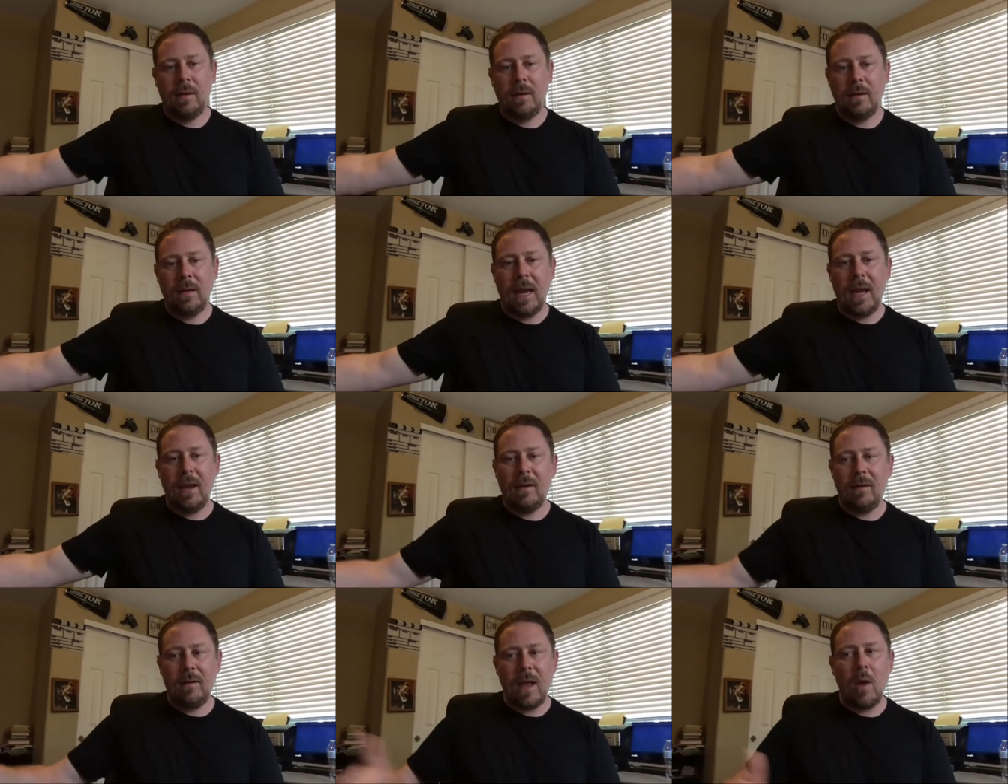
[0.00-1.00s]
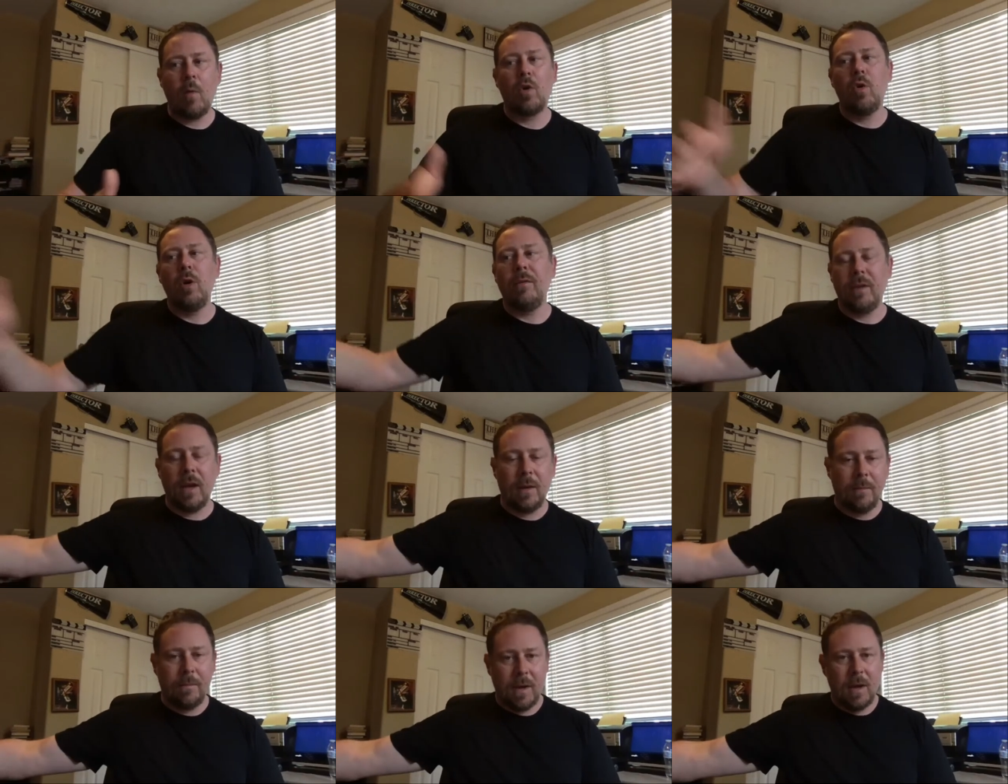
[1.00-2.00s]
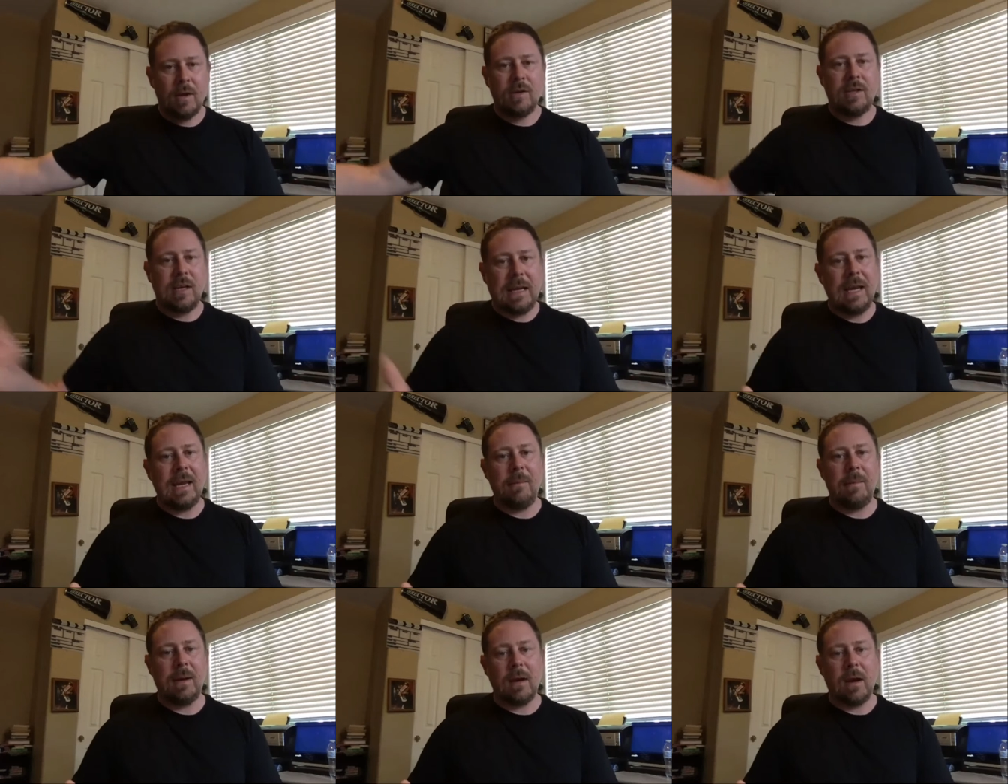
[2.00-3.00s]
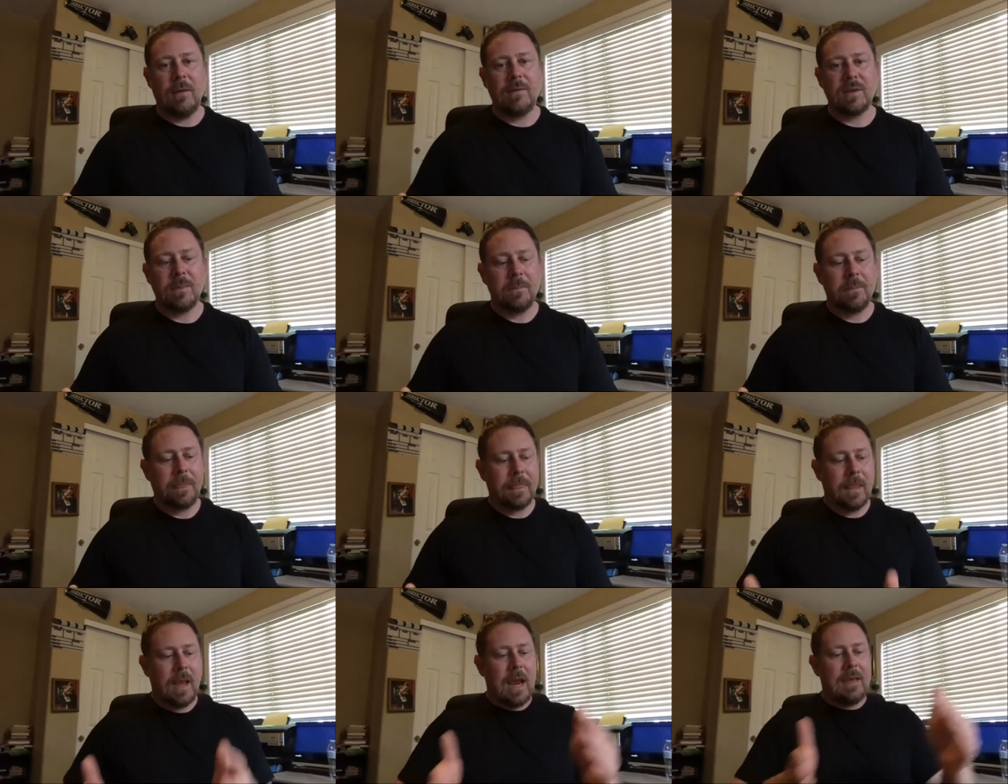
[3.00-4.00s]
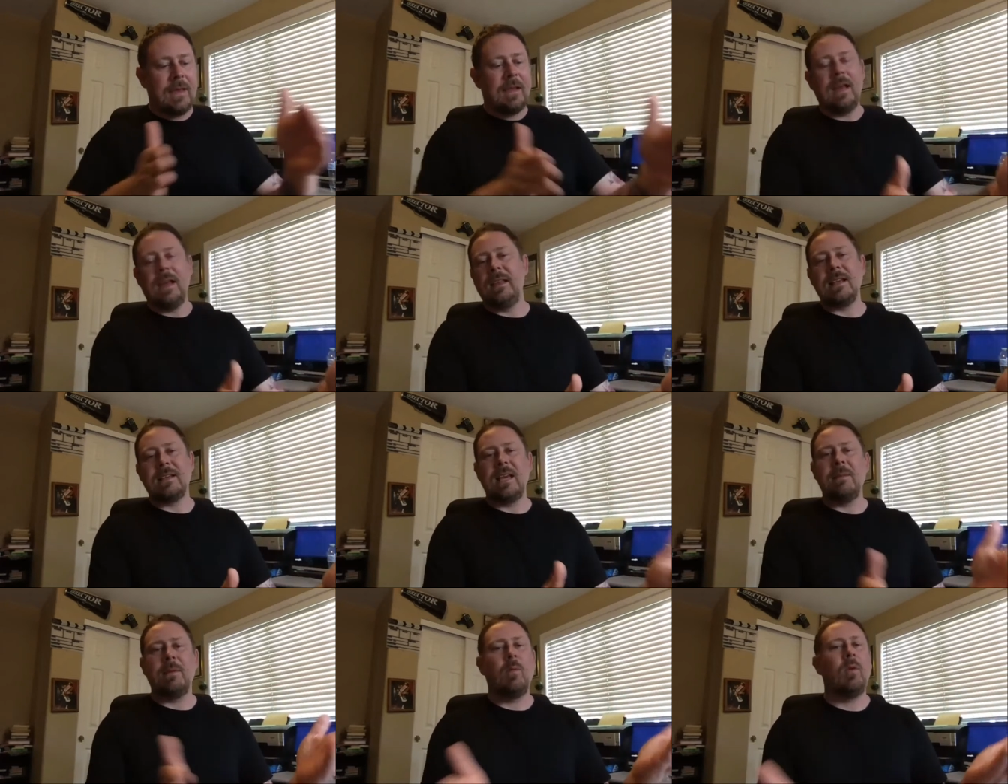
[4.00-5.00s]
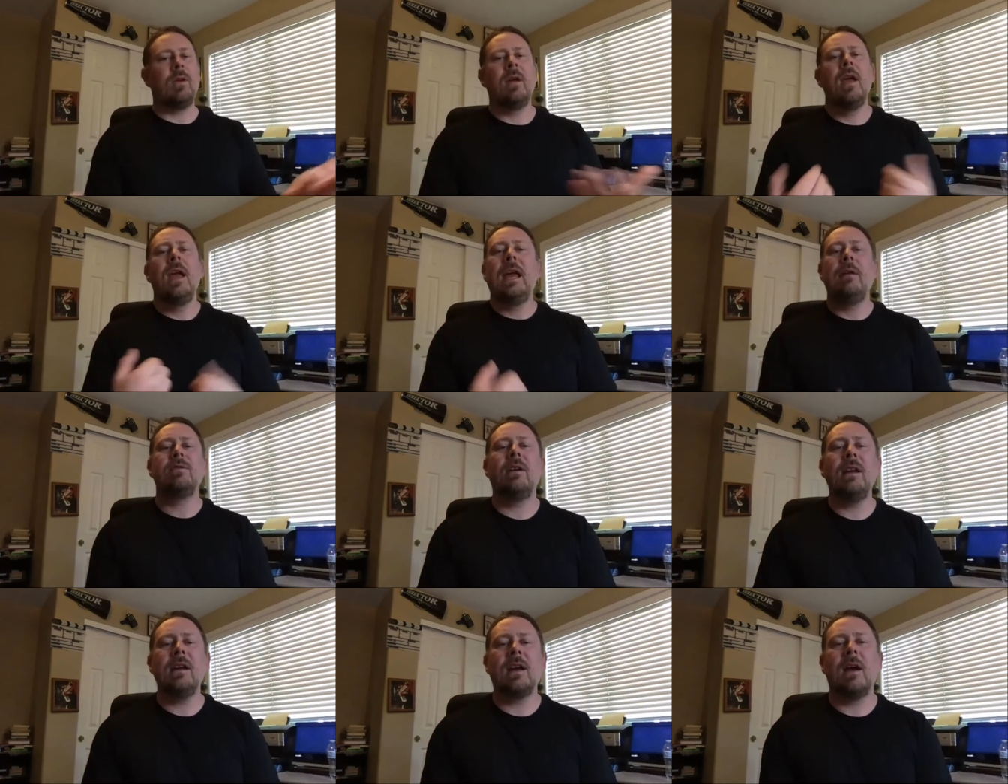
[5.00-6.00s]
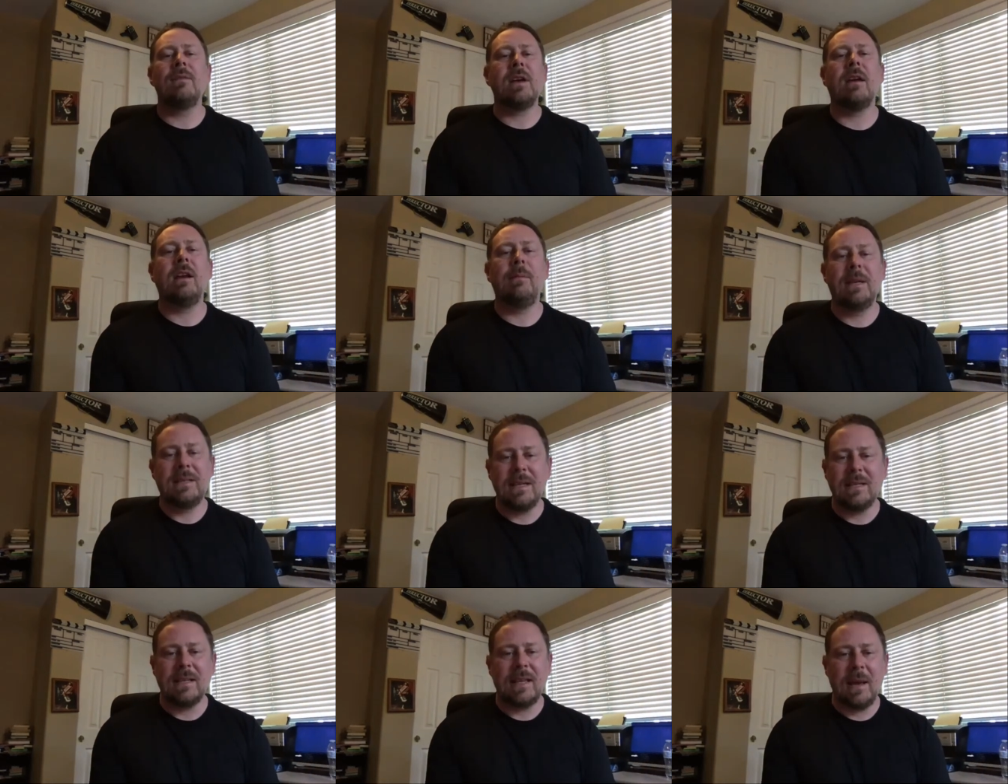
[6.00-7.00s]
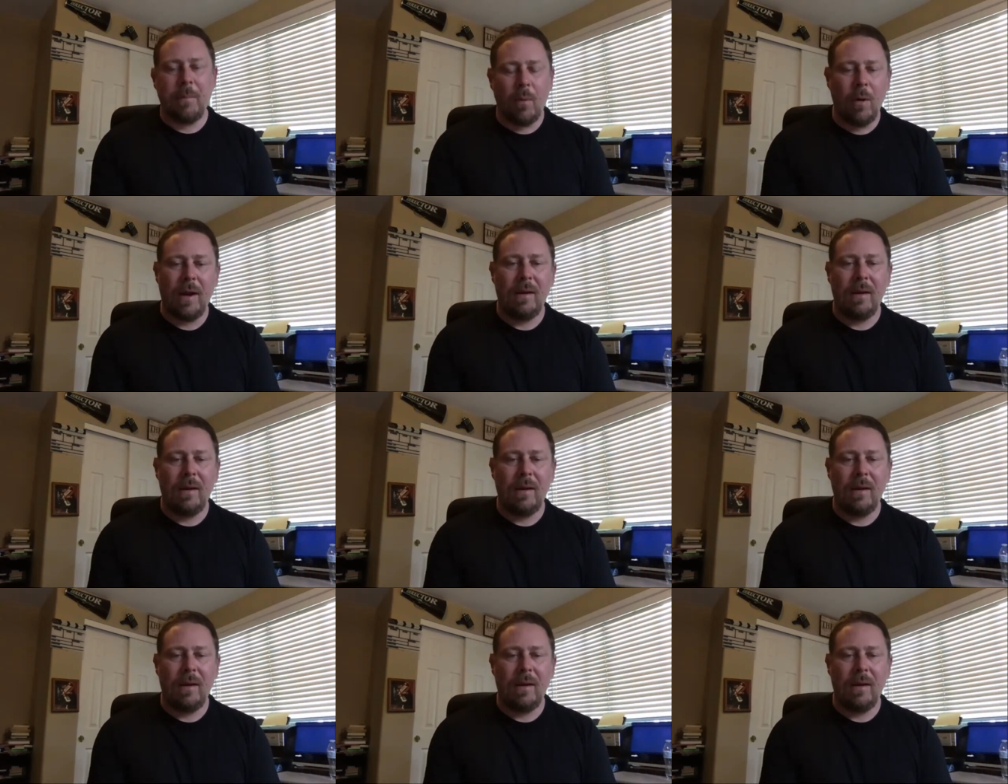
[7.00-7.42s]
that could have done to get him in cuffs, and then in that segment, he was already in cuffs. How can he resist at that point?